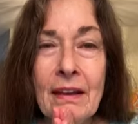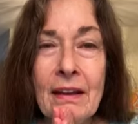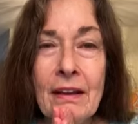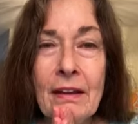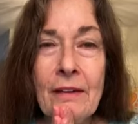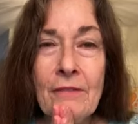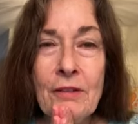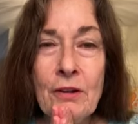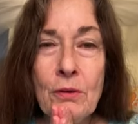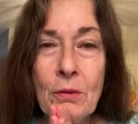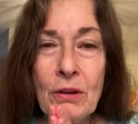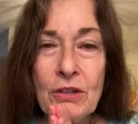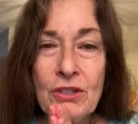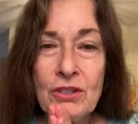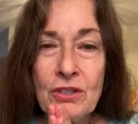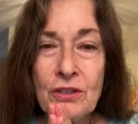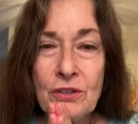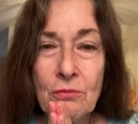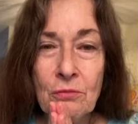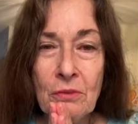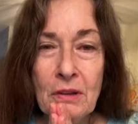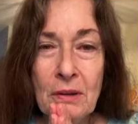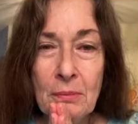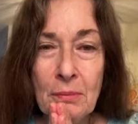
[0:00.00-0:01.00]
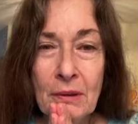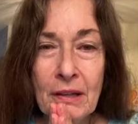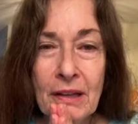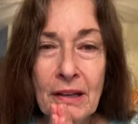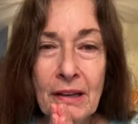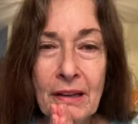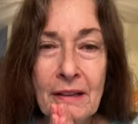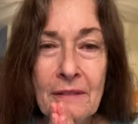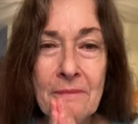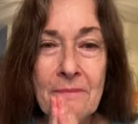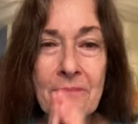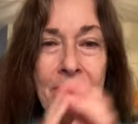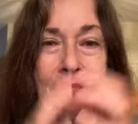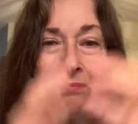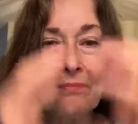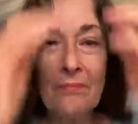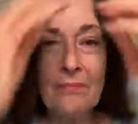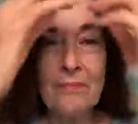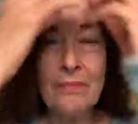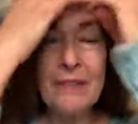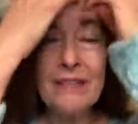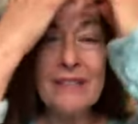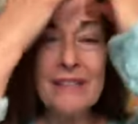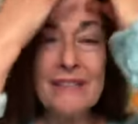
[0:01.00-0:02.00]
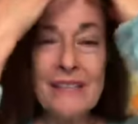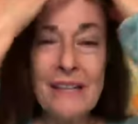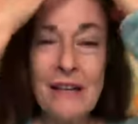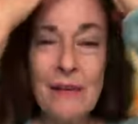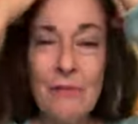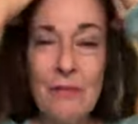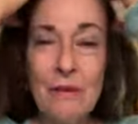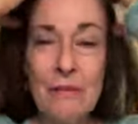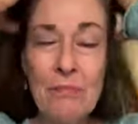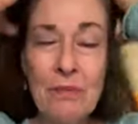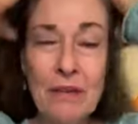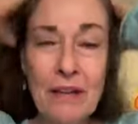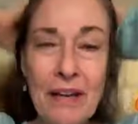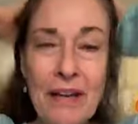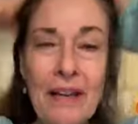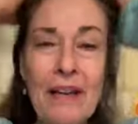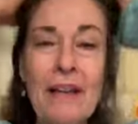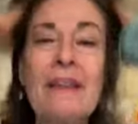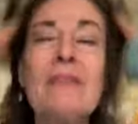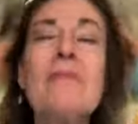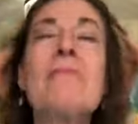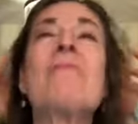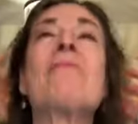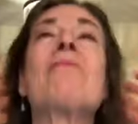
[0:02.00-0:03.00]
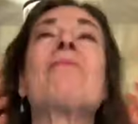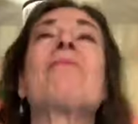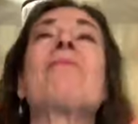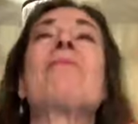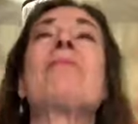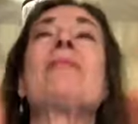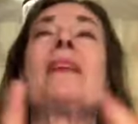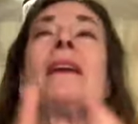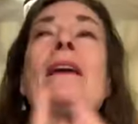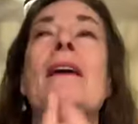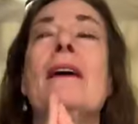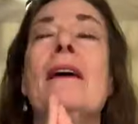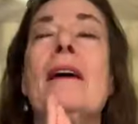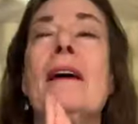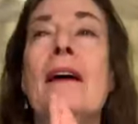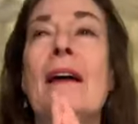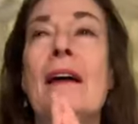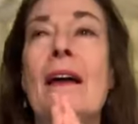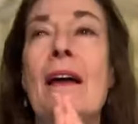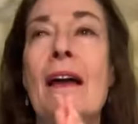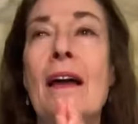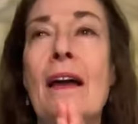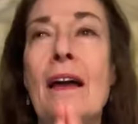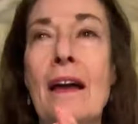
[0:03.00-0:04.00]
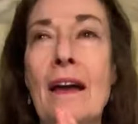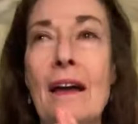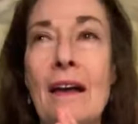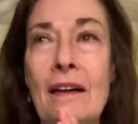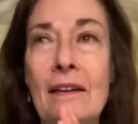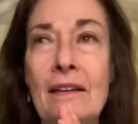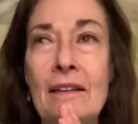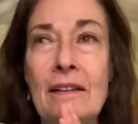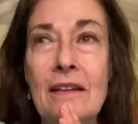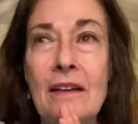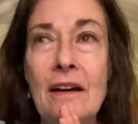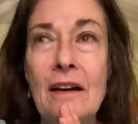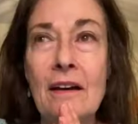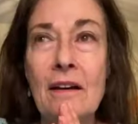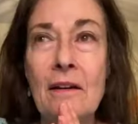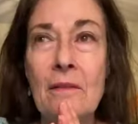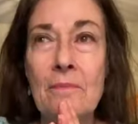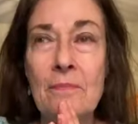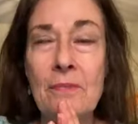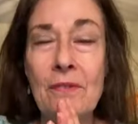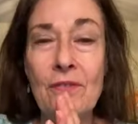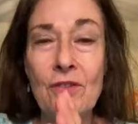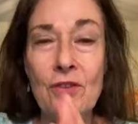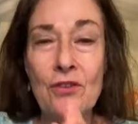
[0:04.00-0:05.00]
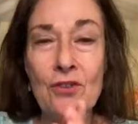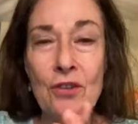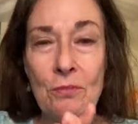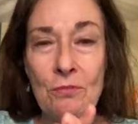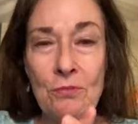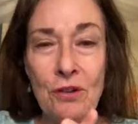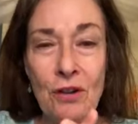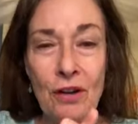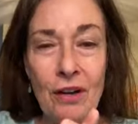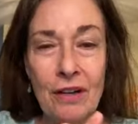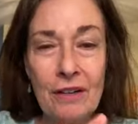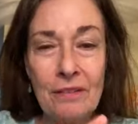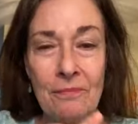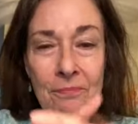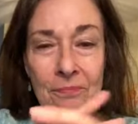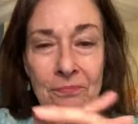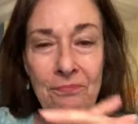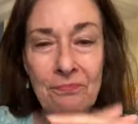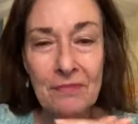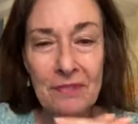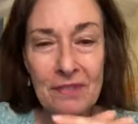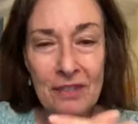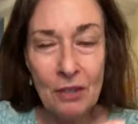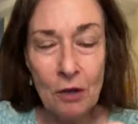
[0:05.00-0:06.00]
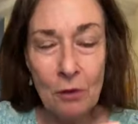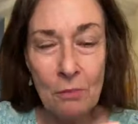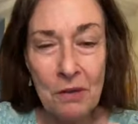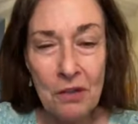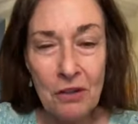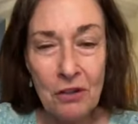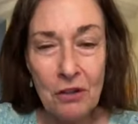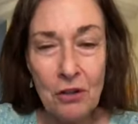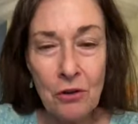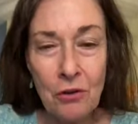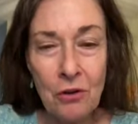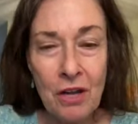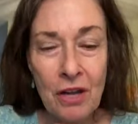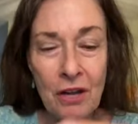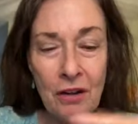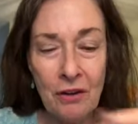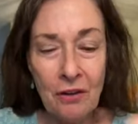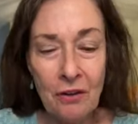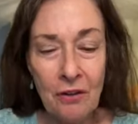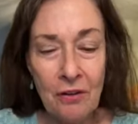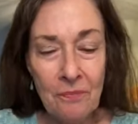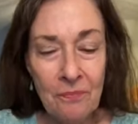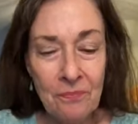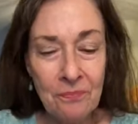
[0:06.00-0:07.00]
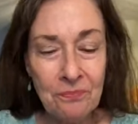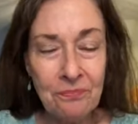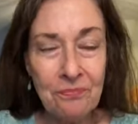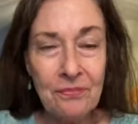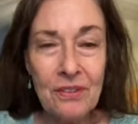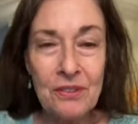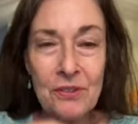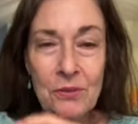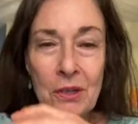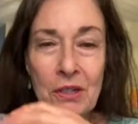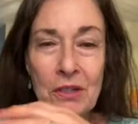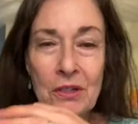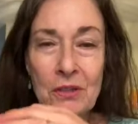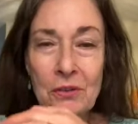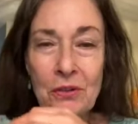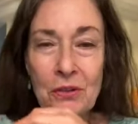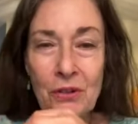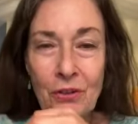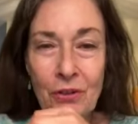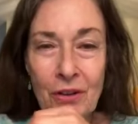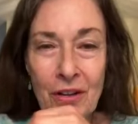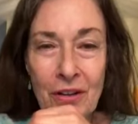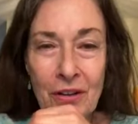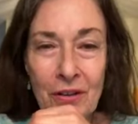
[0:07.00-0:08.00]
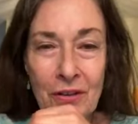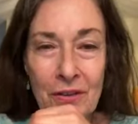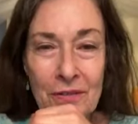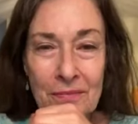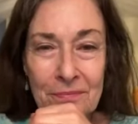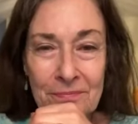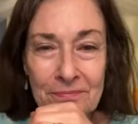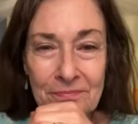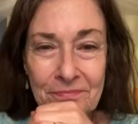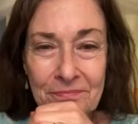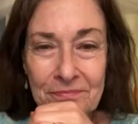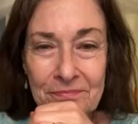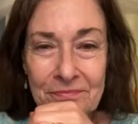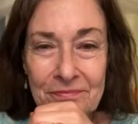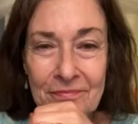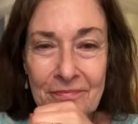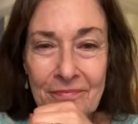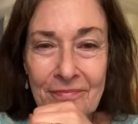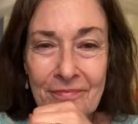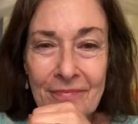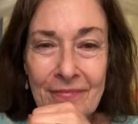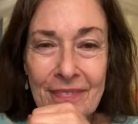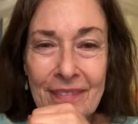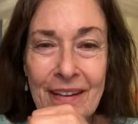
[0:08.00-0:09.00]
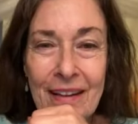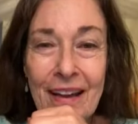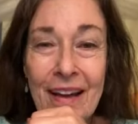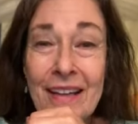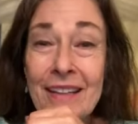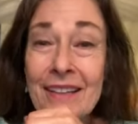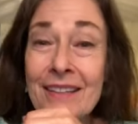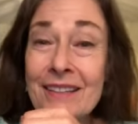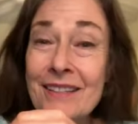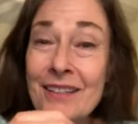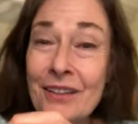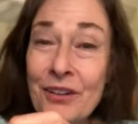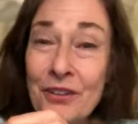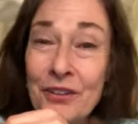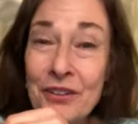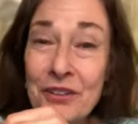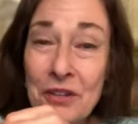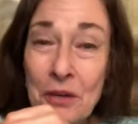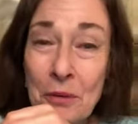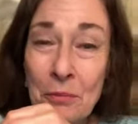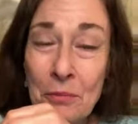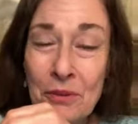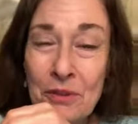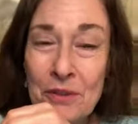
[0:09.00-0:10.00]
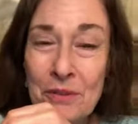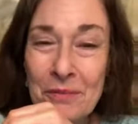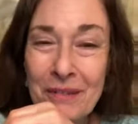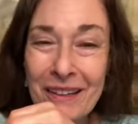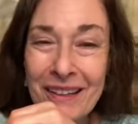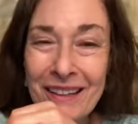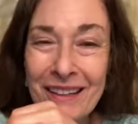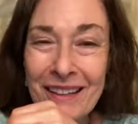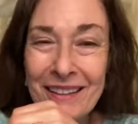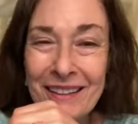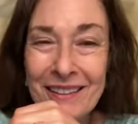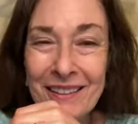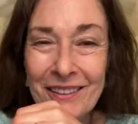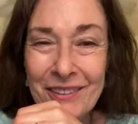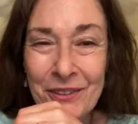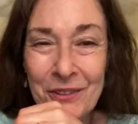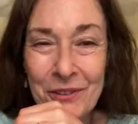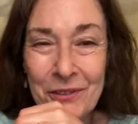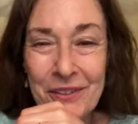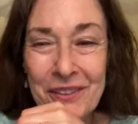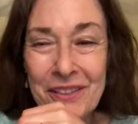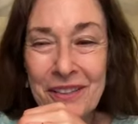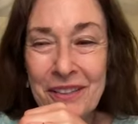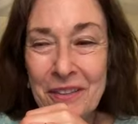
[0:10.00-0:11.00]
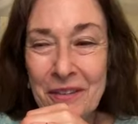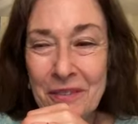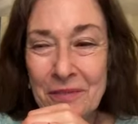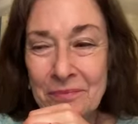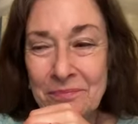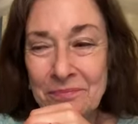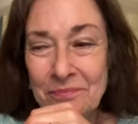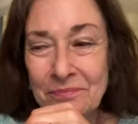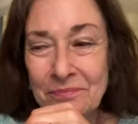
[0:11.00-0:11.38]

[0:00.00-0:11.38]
If you're watching the replay, please say replay. And um, if you jumped on, tell me that you're here so I know that you're here. I can tell the numbers, but I can't tell who's here.